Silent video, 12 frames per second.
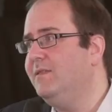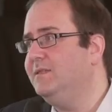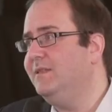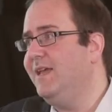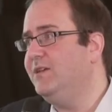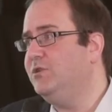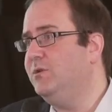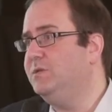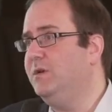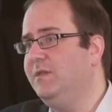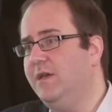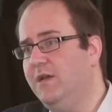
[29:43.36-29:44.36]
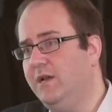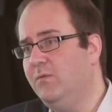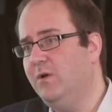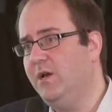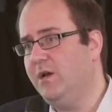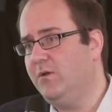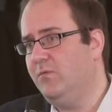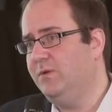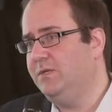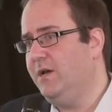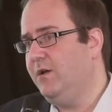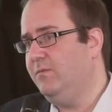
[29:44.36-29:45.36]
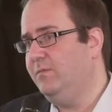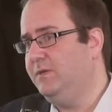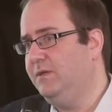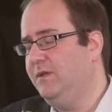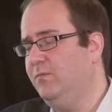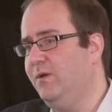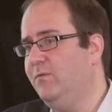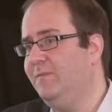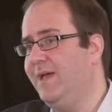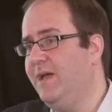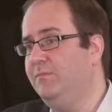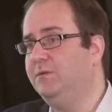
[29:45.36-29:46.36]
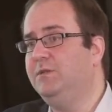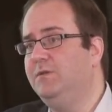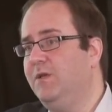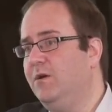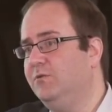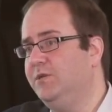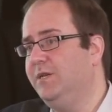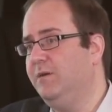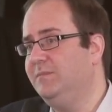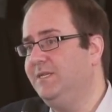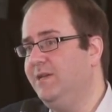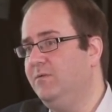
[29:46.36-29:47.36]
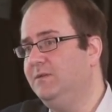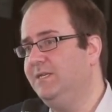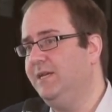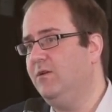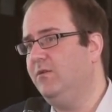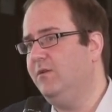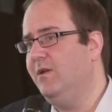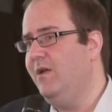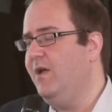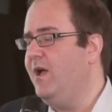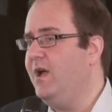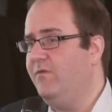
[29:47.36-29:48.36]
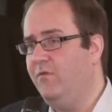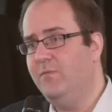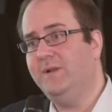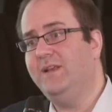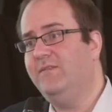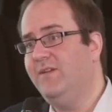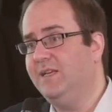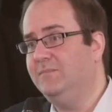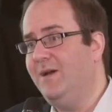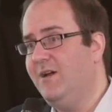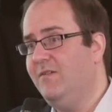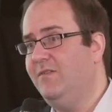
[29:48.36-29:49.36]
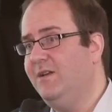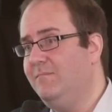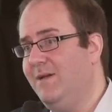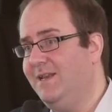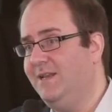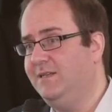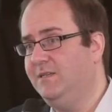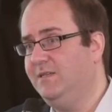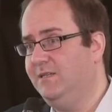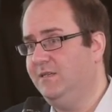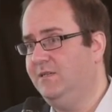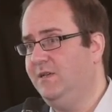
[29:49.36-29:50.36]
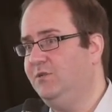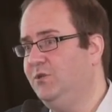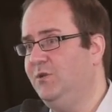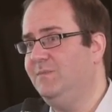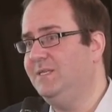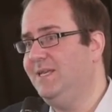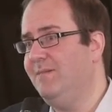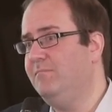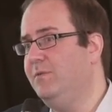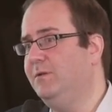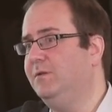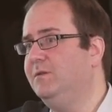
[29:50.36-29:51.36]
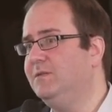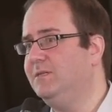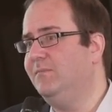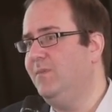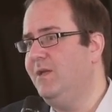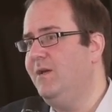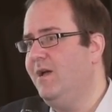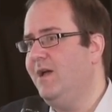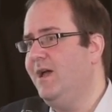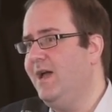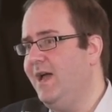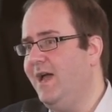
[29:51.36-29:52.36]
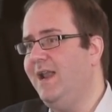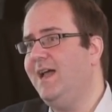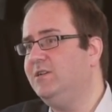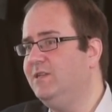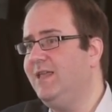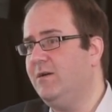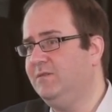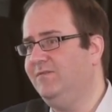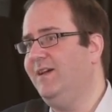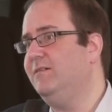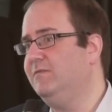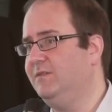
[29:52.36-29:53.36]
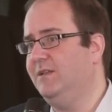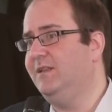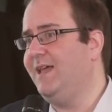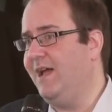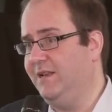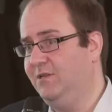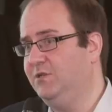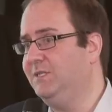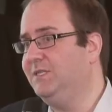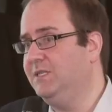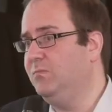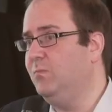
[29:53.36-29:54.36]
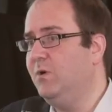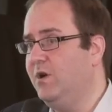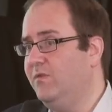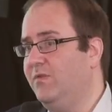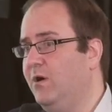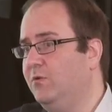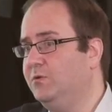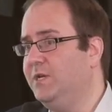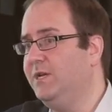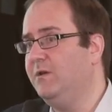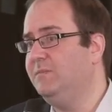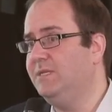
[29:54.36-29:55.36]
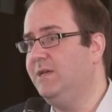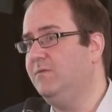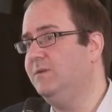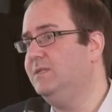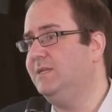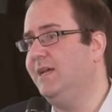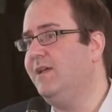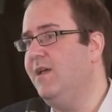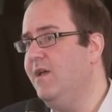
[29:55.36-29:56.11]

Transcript: the issue. So the early work was hoped that we would be able to do the whole genome sequencing on formalin-fixed, paraffin-embedded tumour samples. And actually that was found that that just doesn't work for whole genome sequencing.